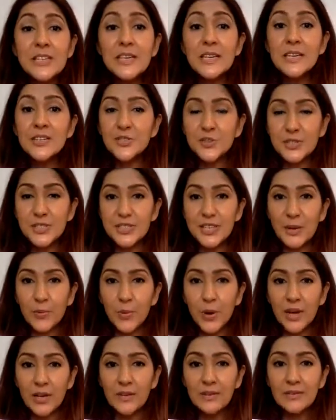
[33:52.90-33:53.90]
Here's an
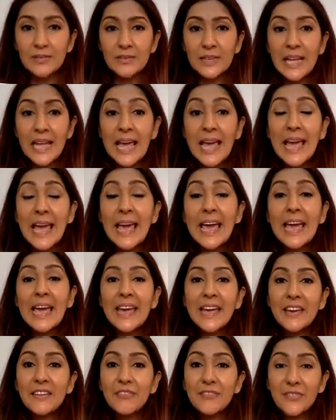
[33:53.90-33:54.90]
interesting one.
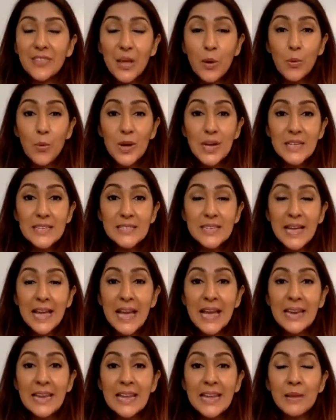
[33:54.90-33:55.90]
If there was
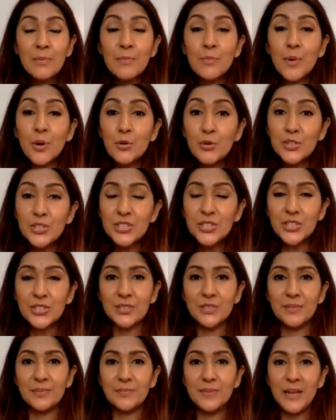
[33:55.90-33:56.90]
an
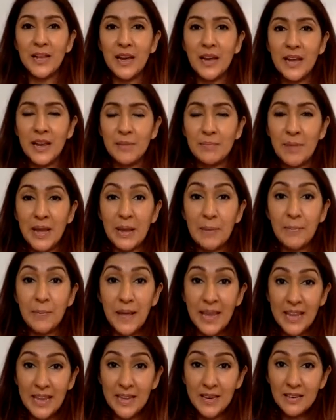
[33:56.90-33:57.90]
emotion behind my
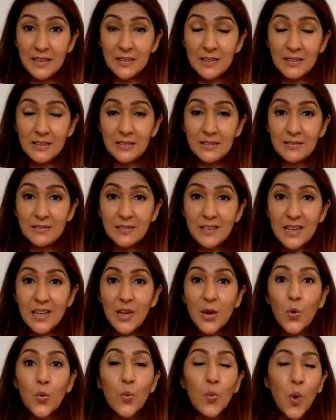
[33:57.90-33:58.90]
pain,
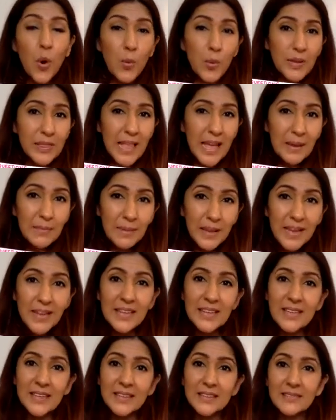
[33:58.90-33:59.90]
what would that
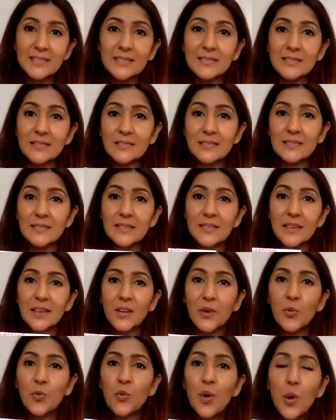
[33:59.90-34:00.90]
be?
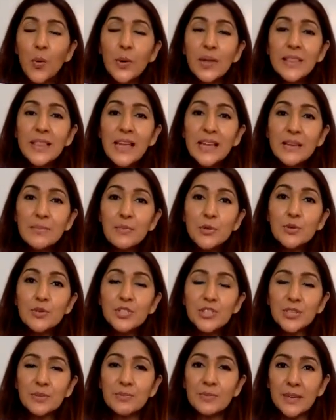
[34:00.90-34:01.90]
What would that
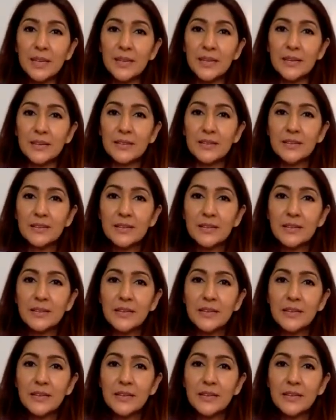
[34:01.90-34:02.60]
emotion be?